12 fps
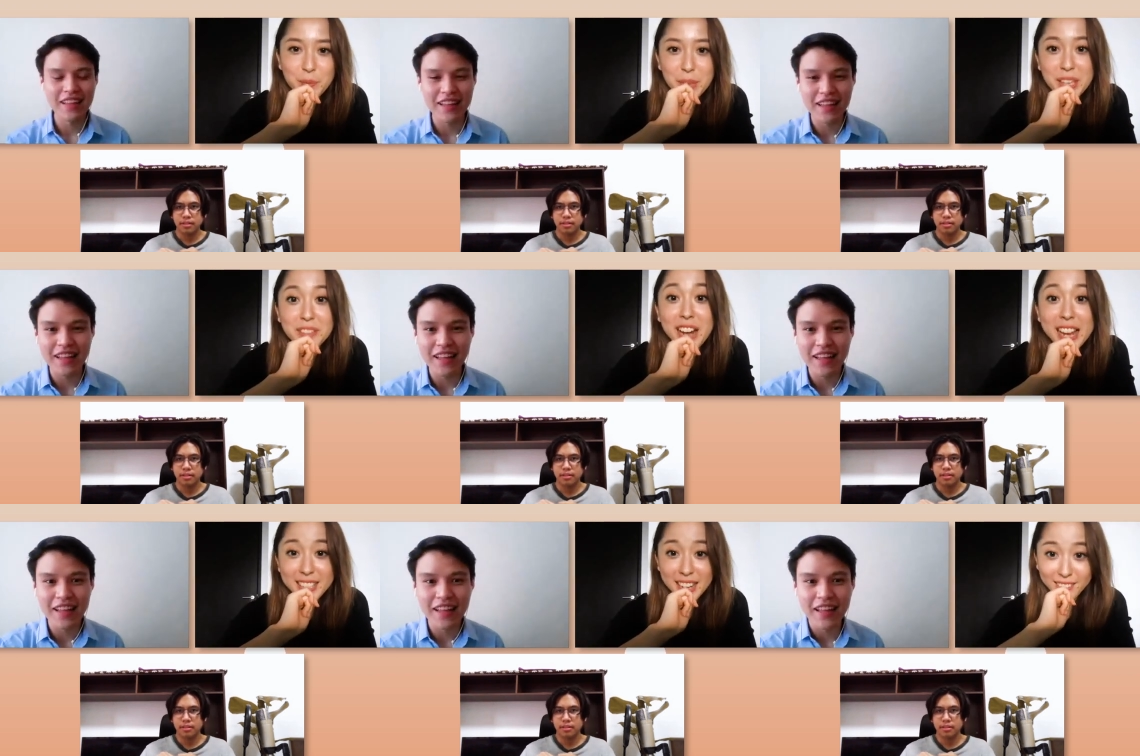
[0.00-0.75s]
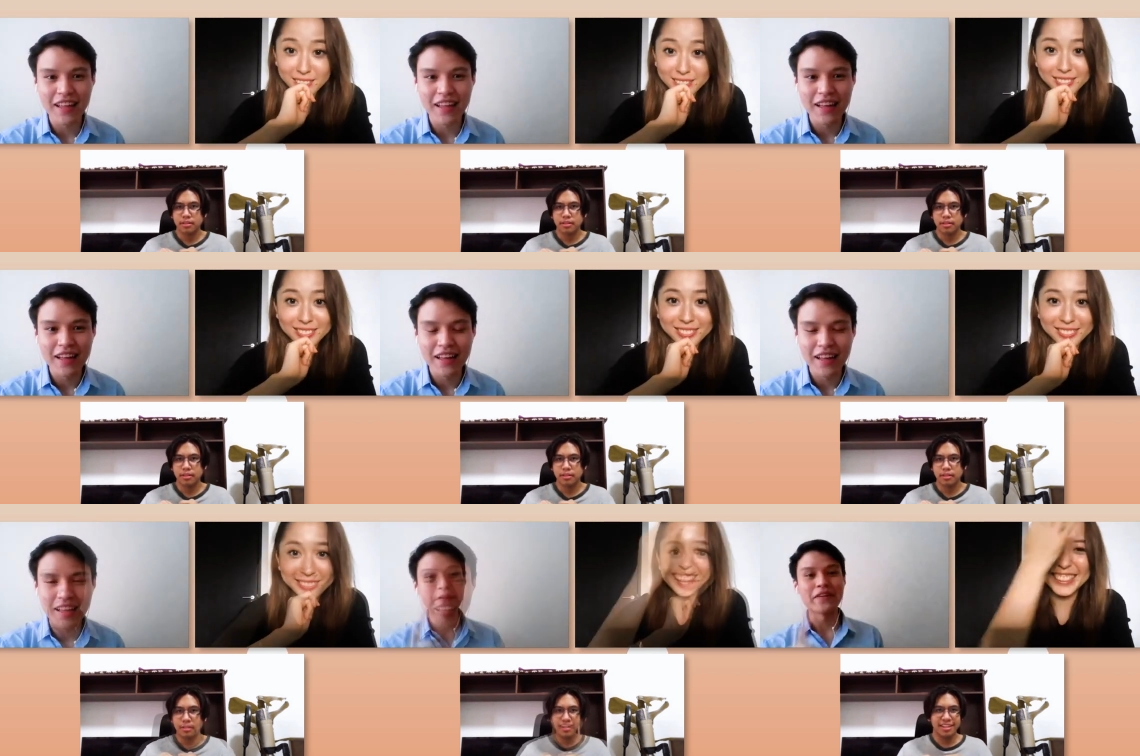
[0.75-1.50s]
Speaker 1: mi rajak.
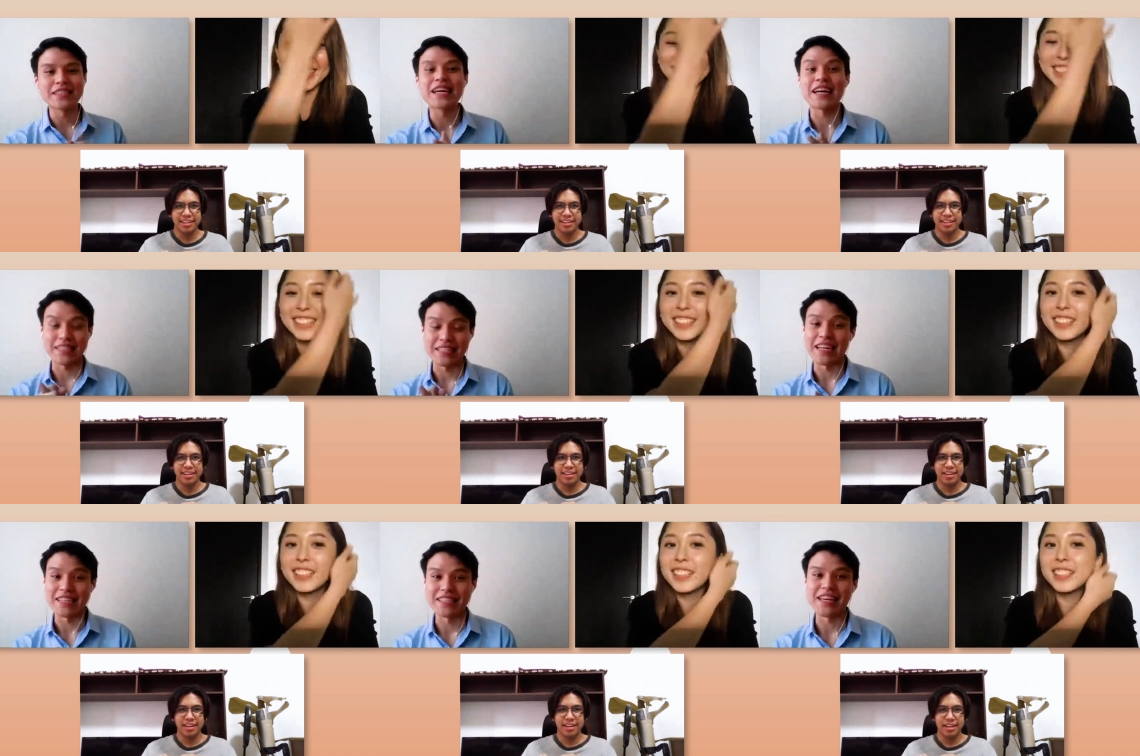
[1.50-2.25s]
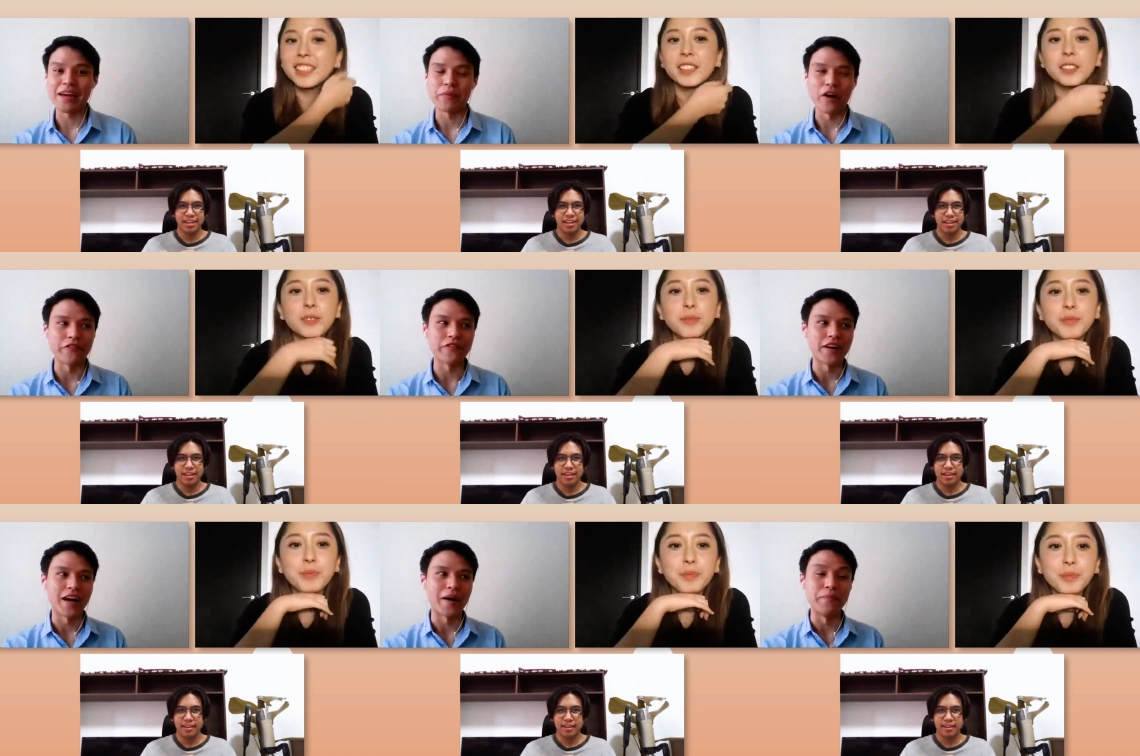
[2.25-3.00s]
Speaker 2: Miraja is another type
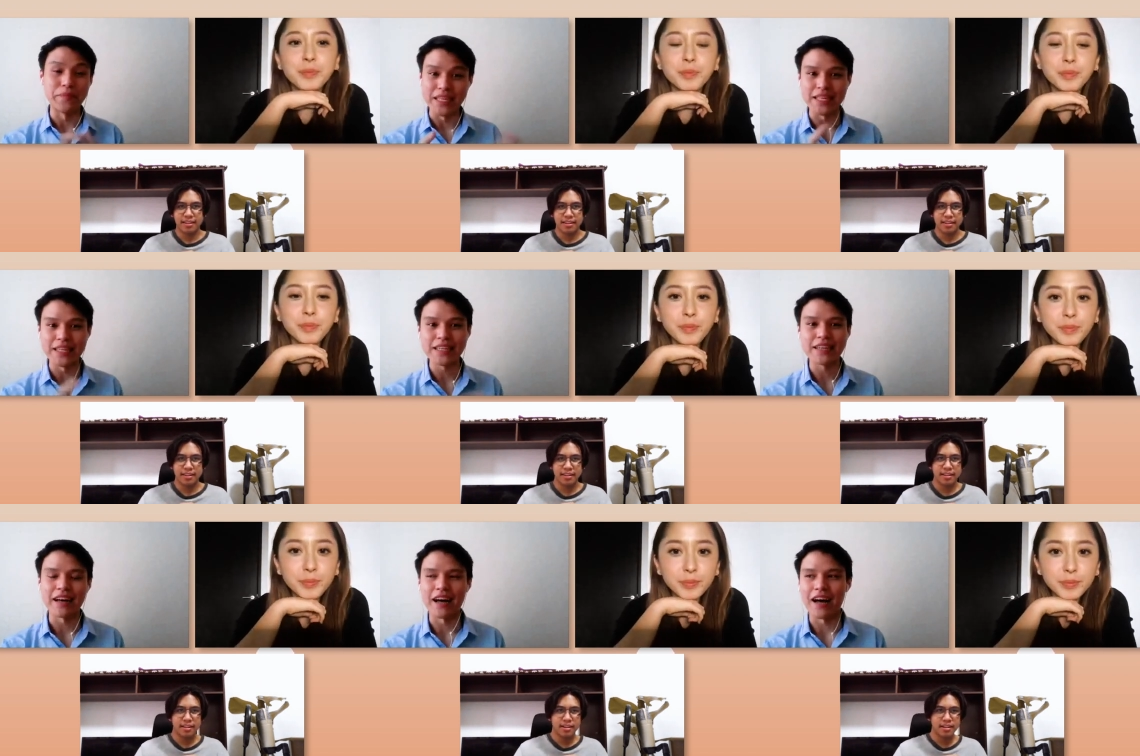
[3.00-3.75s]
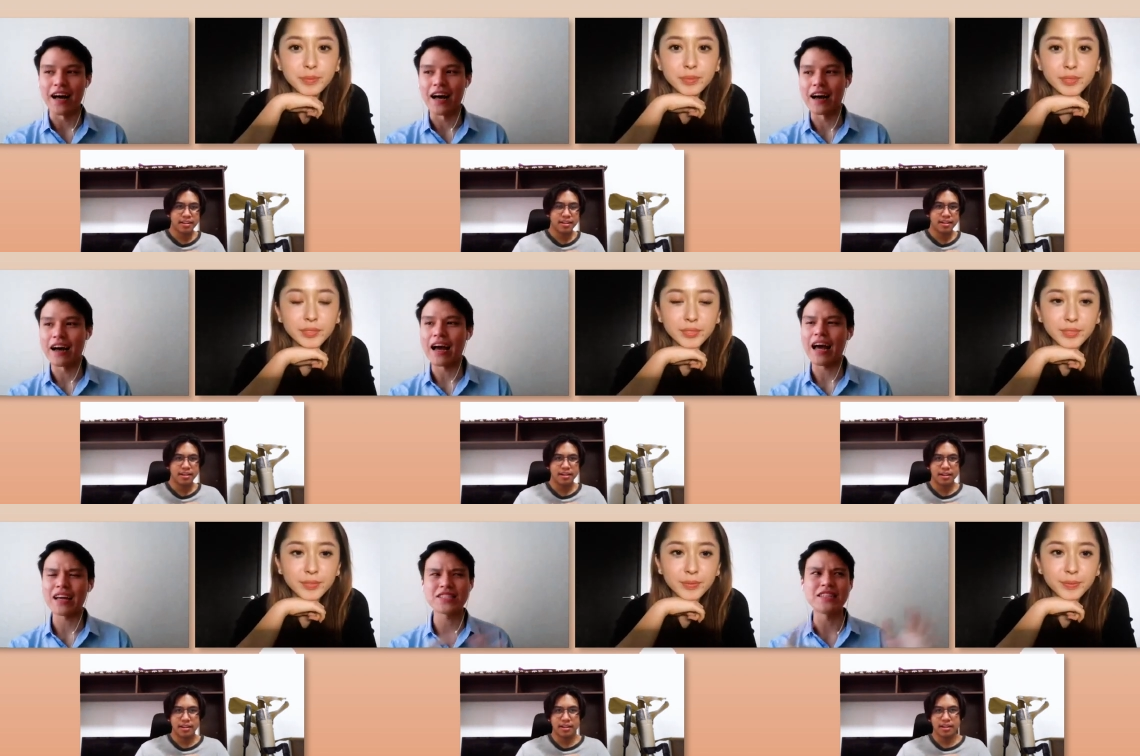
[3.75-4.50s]
of uh, Uh,
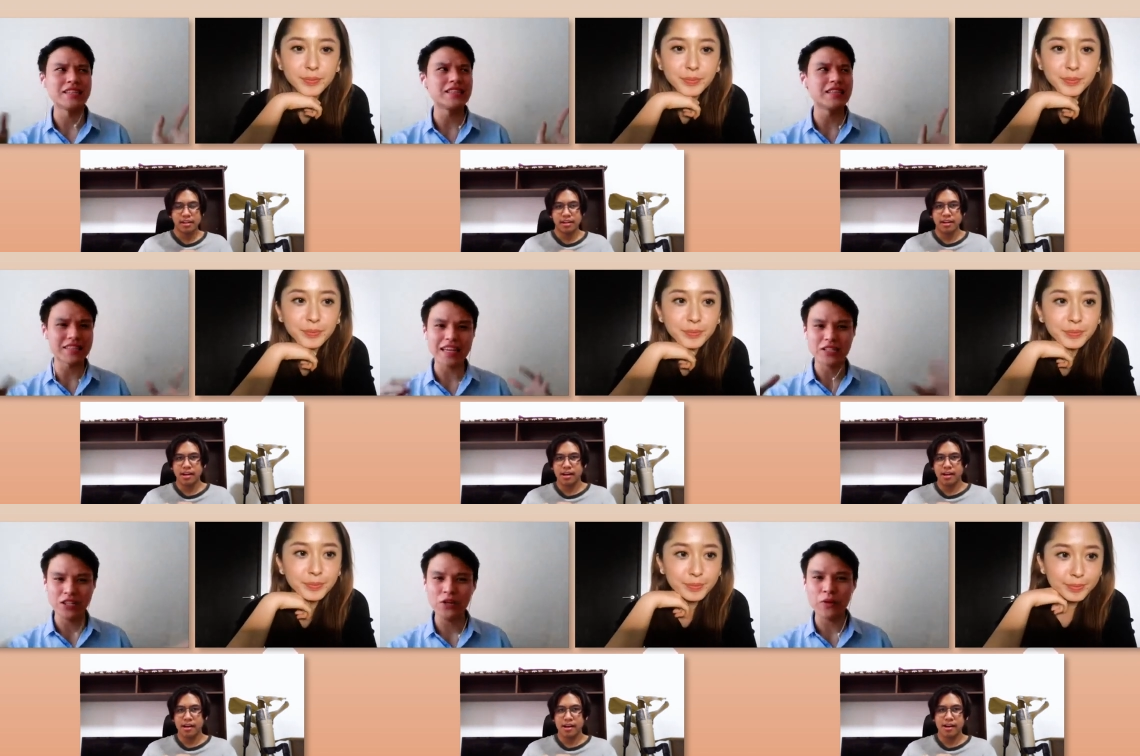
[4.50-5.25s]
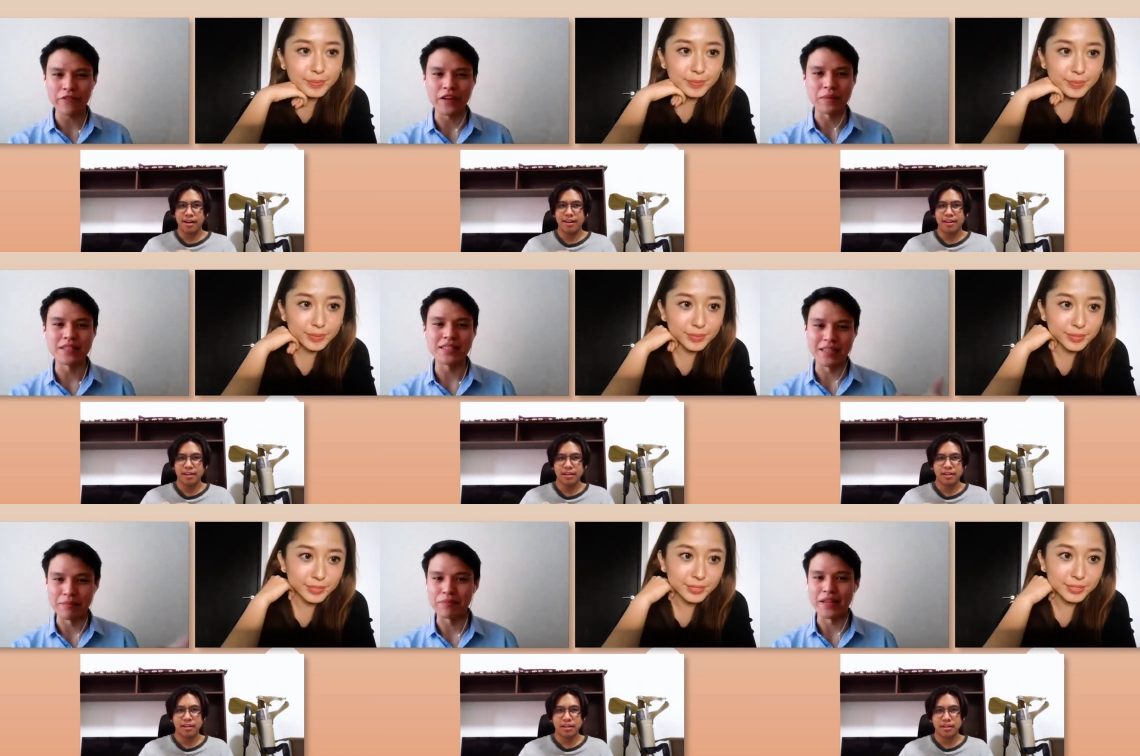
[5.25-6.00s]
it, it's actually quite
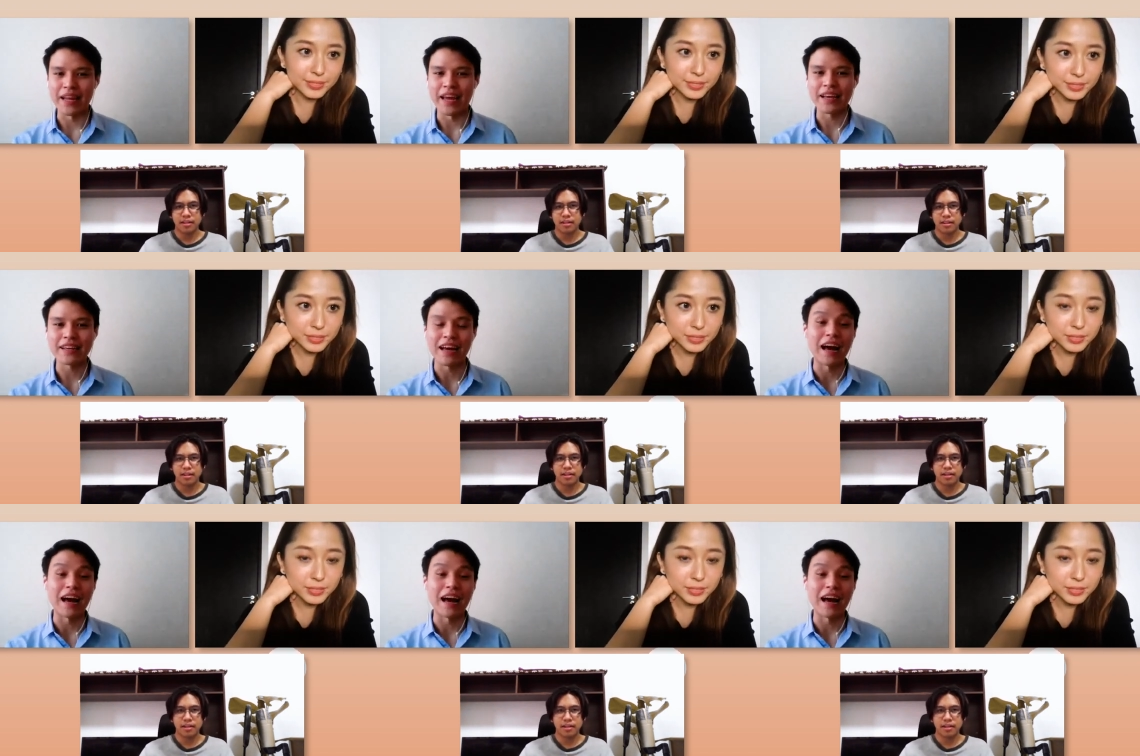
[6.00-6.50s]
famous in Penang.